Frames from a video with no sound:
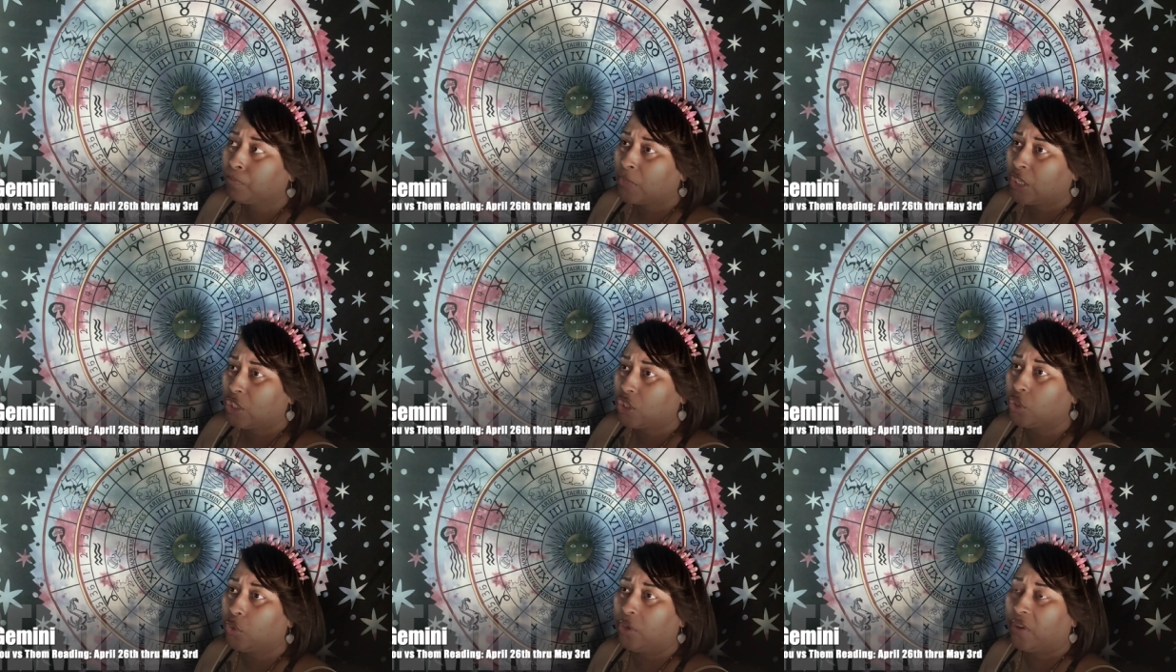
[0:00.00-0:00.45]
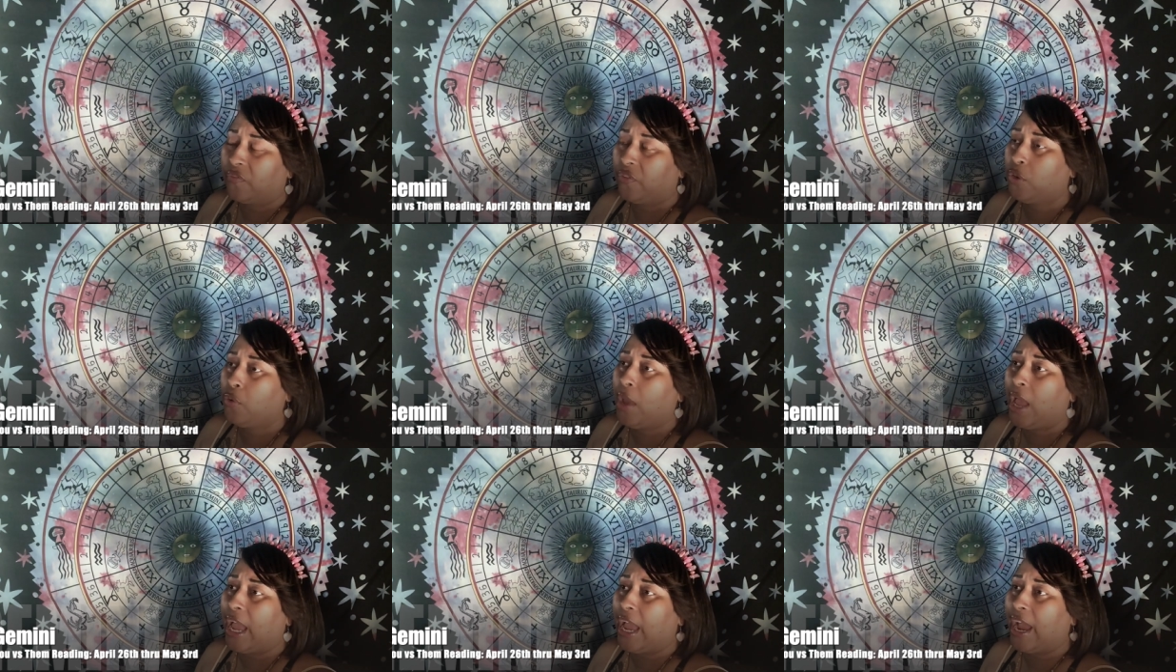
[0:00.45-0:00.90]
So if
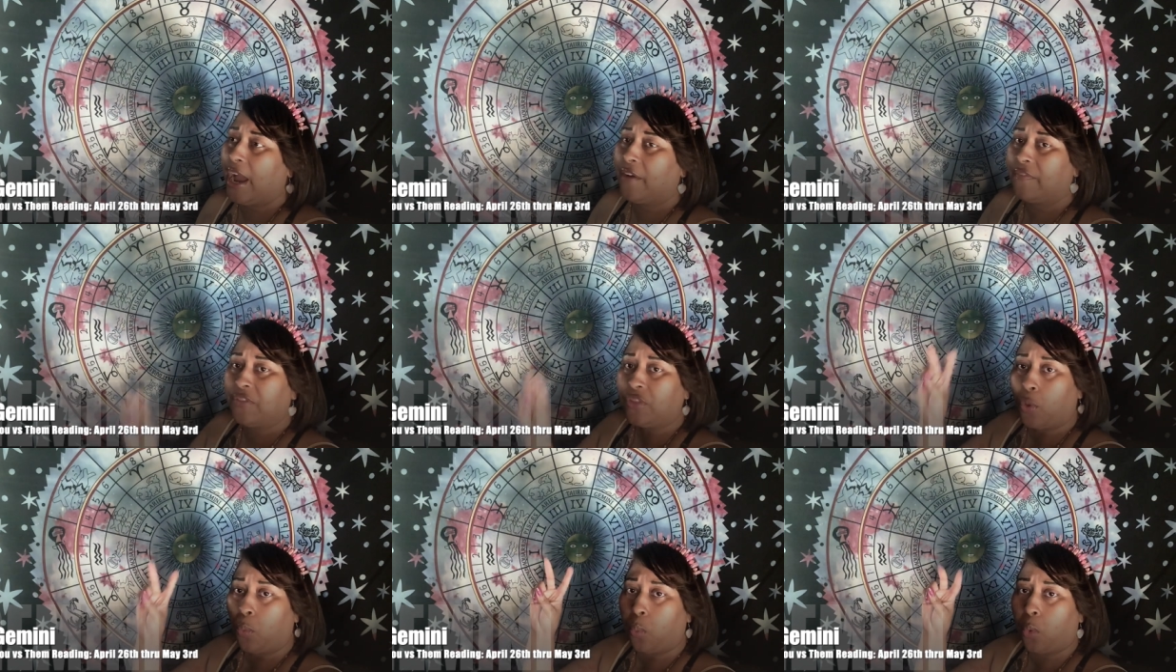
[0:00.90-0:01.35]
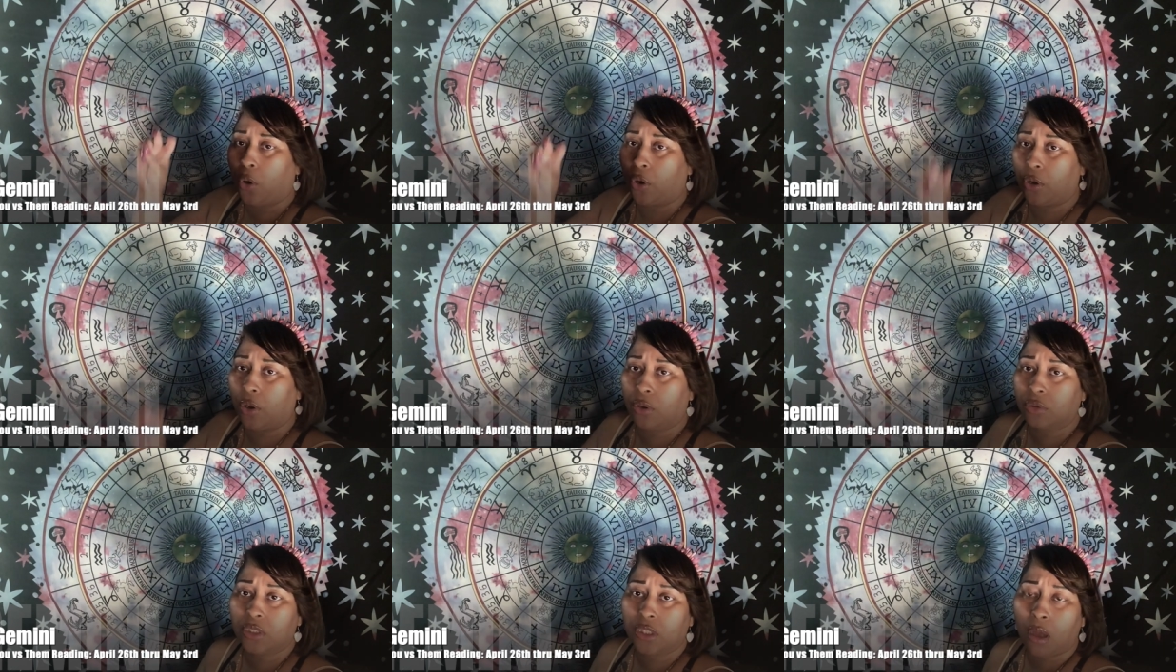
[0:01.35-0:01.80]
you have the
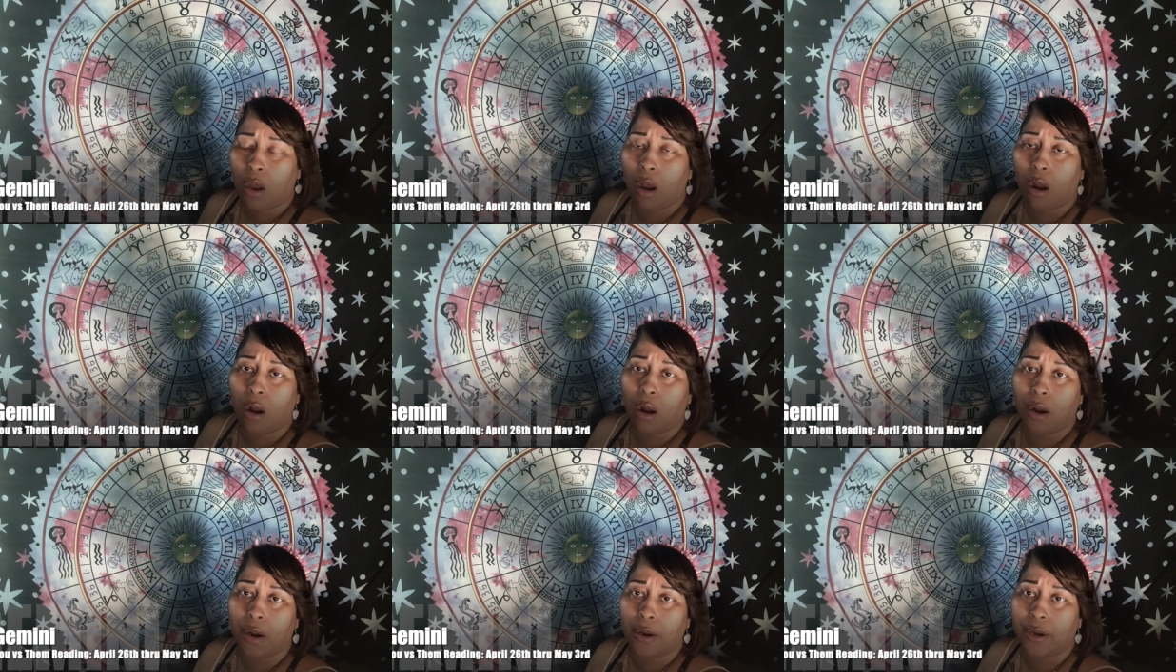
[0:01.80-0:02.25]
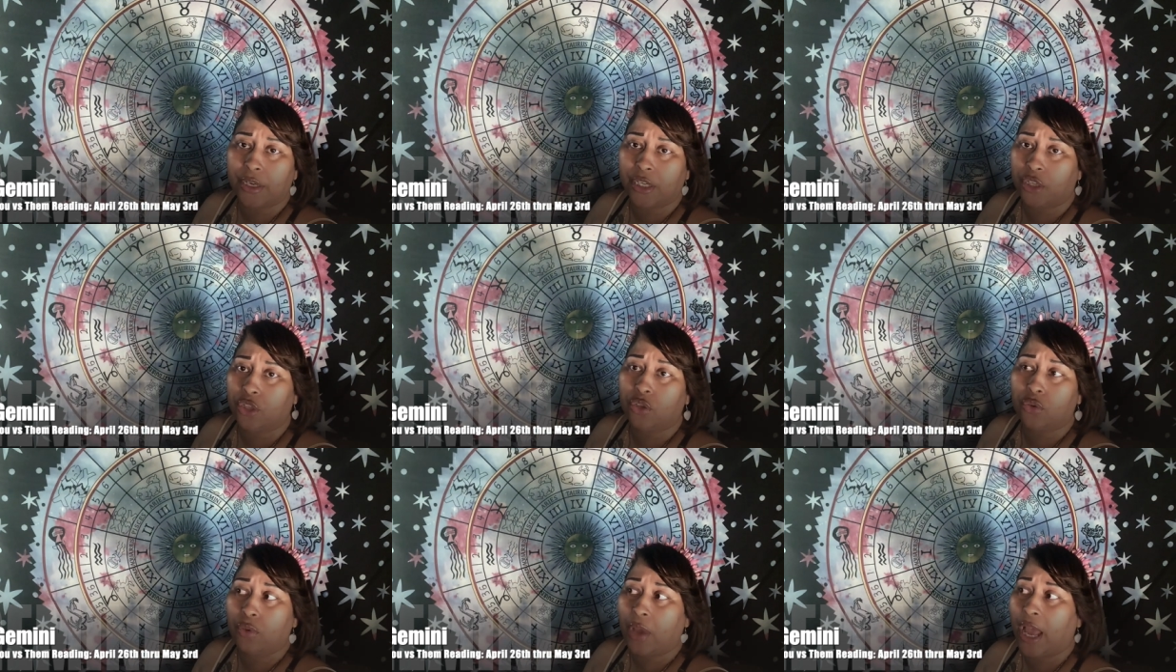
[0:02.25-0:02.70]
world card
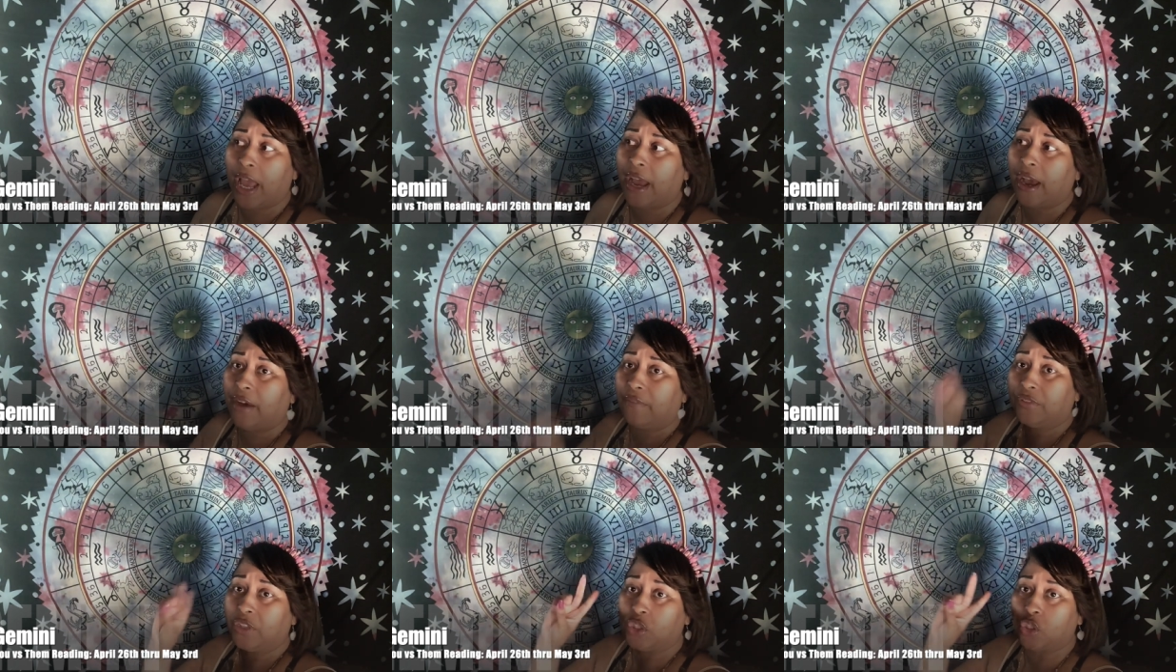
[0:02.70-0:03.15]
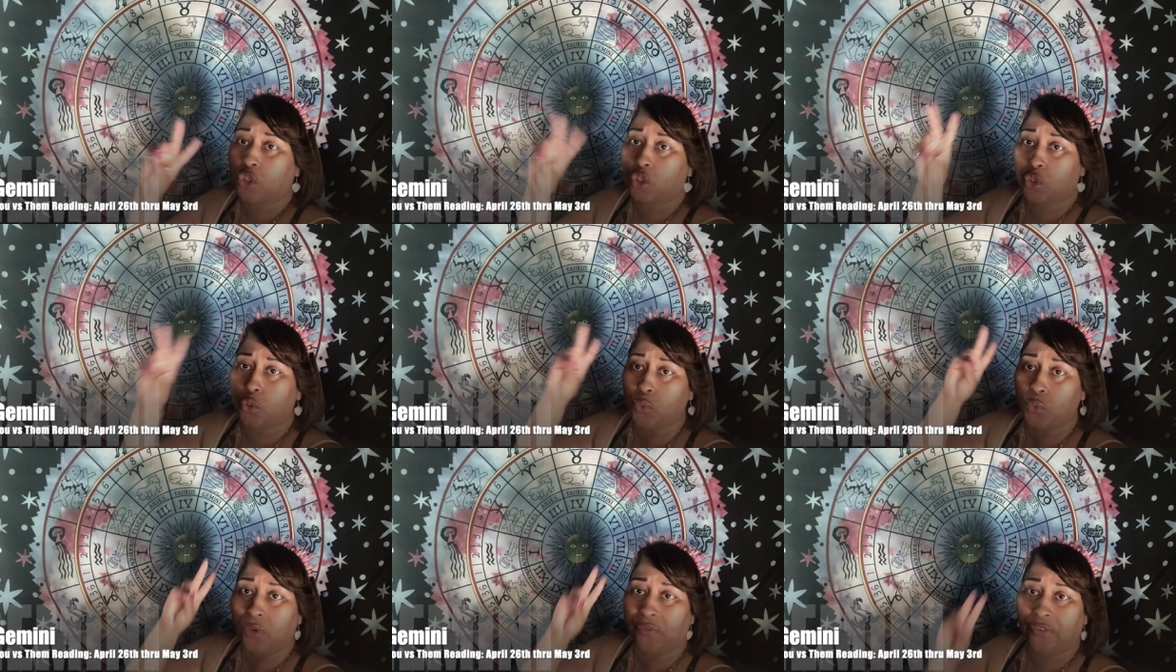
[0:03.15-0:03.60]
and you have the
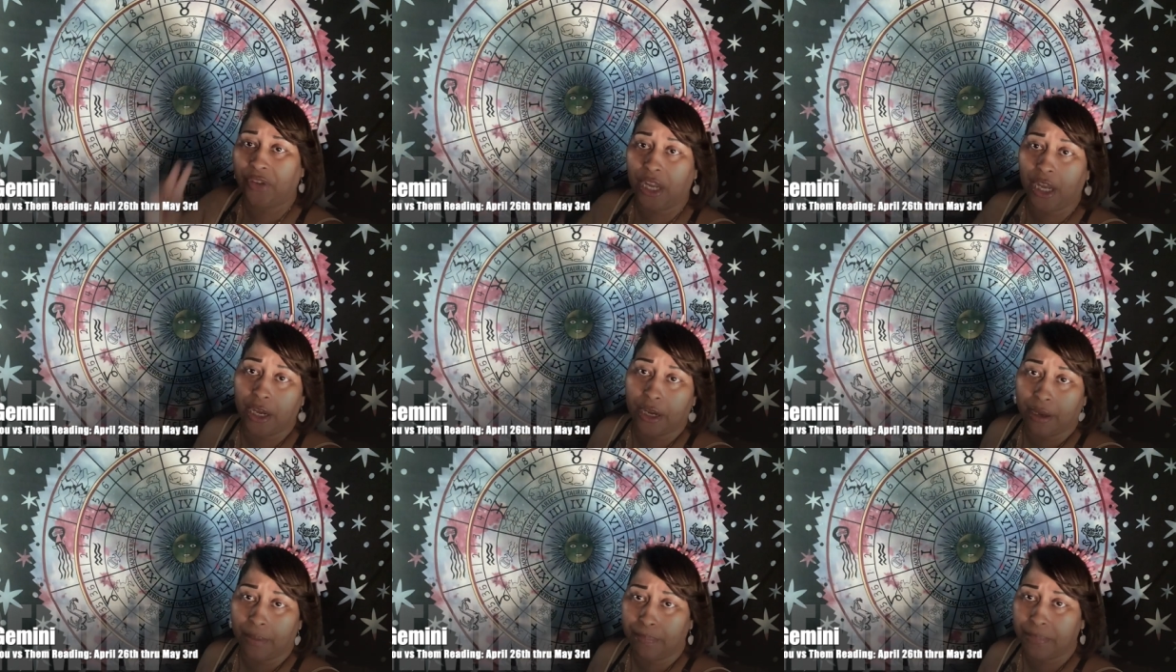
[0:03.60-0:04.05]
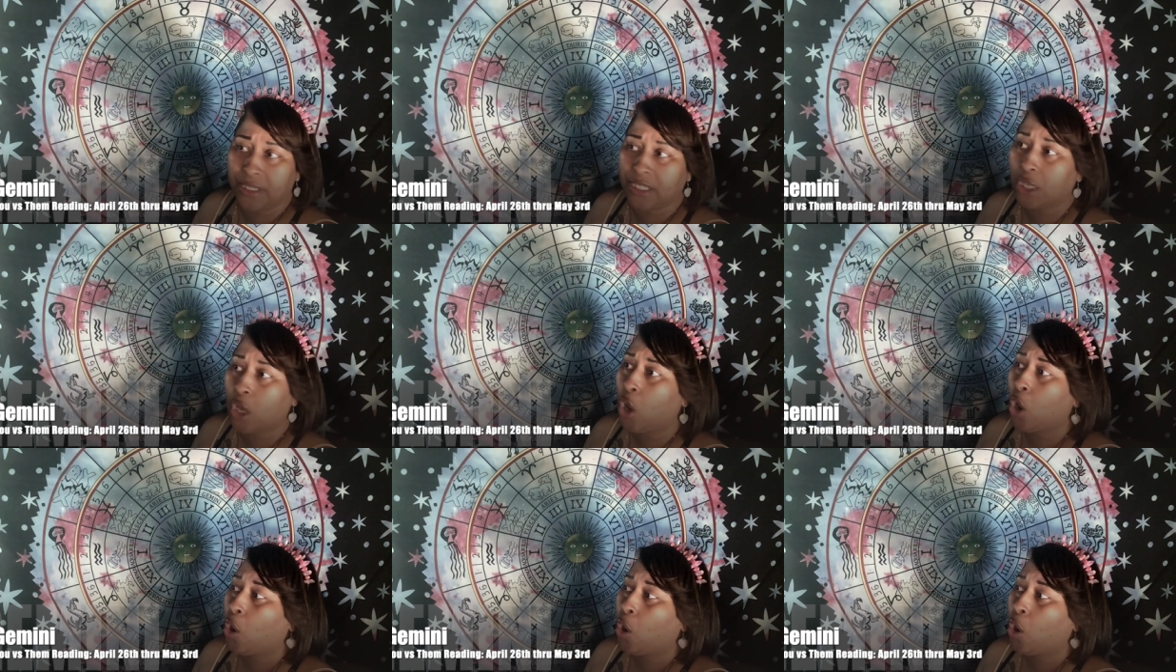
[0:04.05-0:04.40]
two of cups,